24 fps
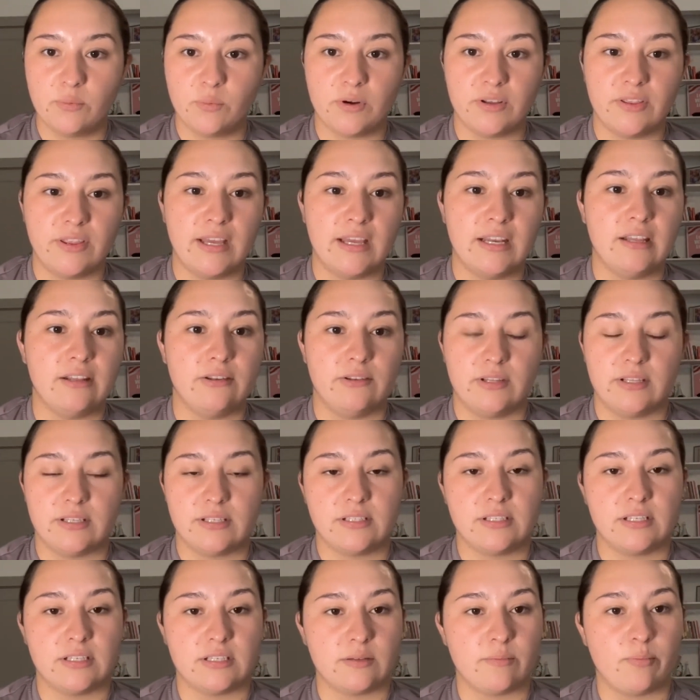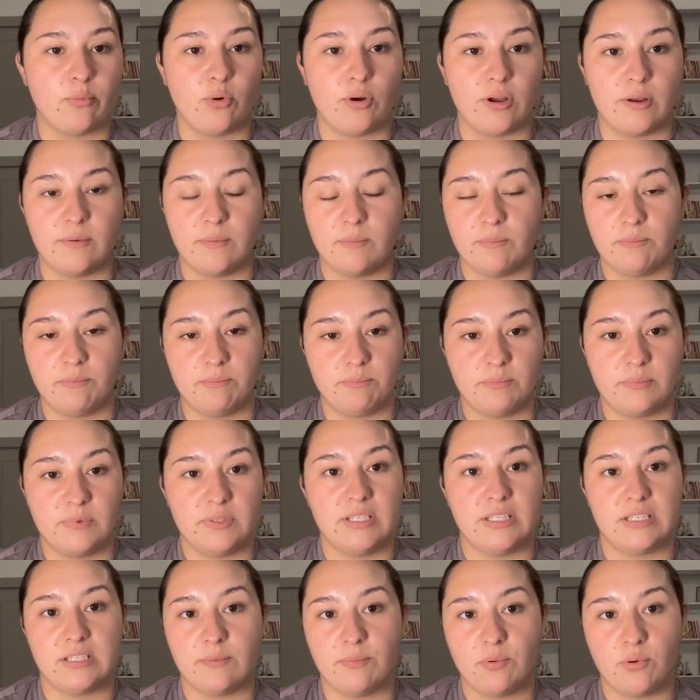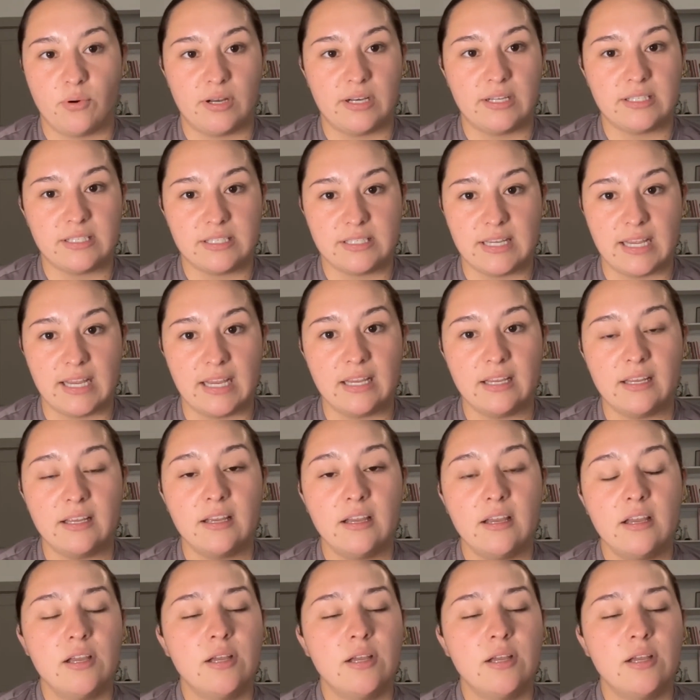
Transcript: we're then in this disappointed state.